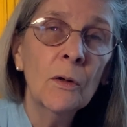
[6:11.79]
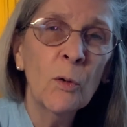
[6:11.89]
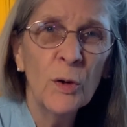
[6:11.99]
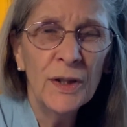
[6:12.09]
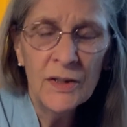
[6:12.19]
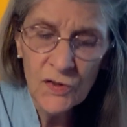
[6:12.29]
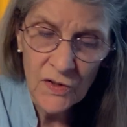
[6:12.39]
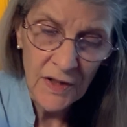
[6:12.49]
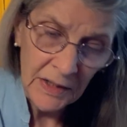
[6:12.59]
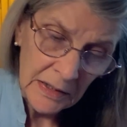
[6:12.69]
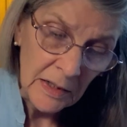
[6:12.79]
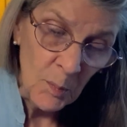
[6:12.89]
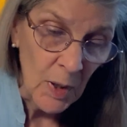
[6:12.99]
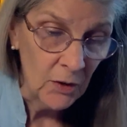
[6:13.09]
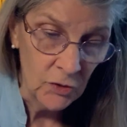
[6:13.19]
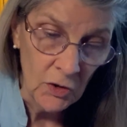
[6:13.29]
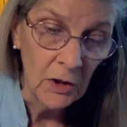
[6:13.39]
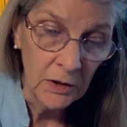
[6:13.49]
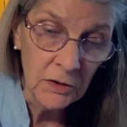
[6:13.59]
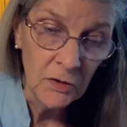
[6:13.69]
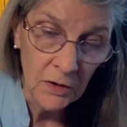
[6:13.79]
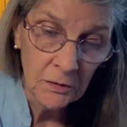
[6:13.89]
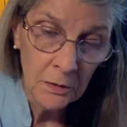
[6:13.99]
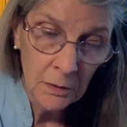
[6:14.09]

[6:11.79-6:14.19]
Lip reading: or at least thinking about talking to,